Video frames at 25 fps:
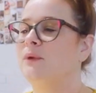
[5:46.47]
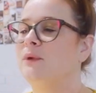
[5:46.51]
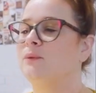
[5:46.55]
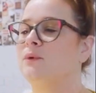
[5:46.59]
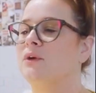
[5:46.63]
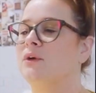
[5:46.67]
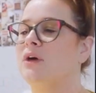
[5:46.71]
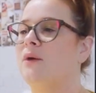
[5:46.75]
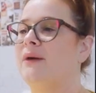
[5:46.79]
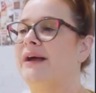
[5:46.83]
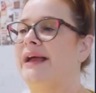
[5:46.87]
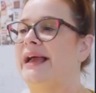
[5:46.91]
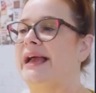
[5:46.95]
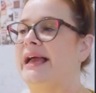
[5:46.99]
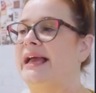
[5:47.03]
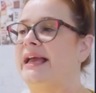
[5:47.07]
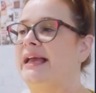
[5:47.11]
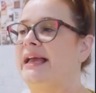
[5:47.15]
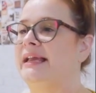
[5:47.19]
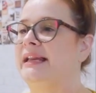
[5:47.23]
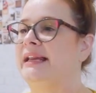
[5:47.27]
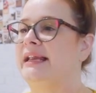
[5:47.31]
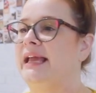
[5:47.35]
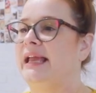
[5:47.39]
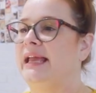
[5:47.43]
And then we will go
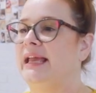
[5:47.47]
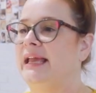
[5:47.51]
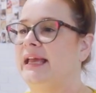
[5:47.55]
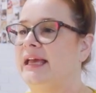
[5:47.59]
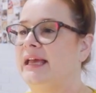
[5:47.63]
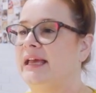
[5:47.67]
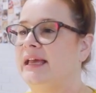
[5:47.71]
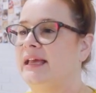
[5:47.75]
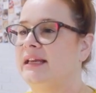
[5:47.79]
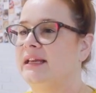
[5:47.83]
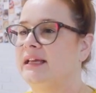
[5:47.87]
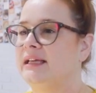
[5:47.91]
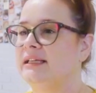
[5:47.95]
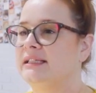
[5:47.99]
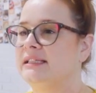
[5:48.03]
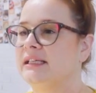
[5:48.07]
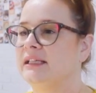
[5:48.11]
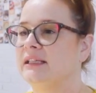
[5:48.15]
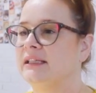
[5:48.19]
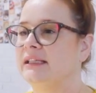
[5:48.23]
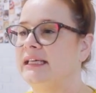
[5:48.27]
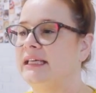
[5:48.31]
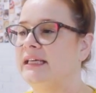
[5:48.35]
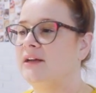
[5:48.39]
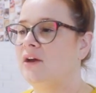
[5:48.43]
ahead
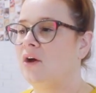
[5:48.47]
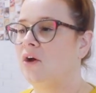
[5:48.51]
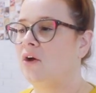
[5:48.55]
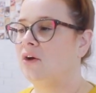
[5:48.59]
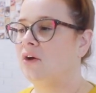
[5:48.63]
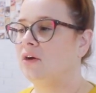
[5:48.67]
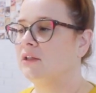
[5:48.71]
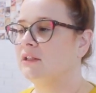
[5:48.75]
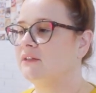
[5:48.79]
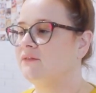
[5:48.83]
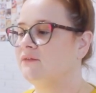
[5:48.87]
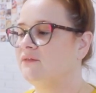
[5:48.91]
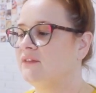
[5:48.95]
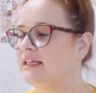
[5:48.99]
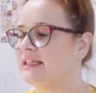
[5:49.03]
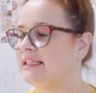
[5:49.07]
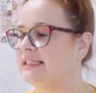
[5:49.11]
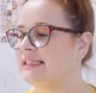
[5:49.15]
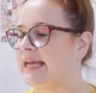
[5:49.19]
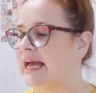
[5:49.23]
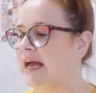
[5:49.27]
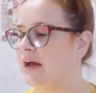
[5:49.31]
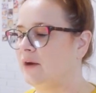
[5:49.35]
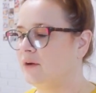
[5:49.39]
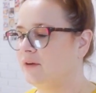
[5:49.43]
and delete all of
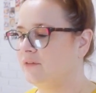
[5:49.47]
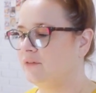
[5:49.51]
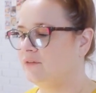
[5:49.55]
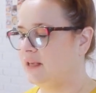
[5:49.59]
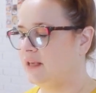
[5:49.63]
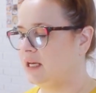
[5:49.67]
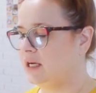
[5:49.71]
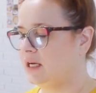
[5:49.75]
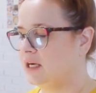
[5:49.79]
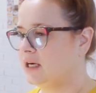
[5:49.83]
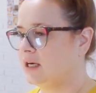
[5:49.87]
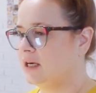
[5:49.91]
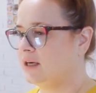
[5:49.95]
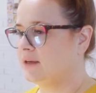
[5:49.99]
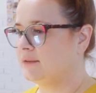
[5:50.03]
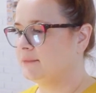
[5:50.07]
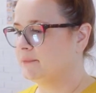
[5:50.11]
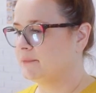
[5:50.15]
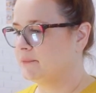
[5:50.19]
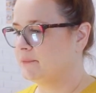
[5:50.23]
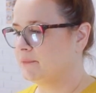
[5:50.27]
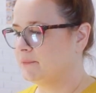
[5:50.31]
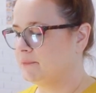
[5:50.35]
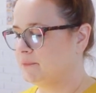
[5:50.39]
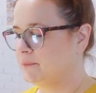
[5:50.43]
this out of
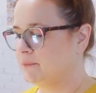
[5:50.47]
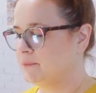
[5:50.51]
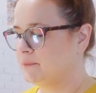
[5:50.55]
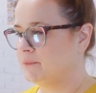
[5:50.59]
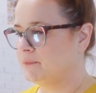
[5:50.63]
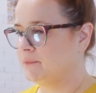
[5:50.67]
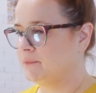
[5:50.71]
here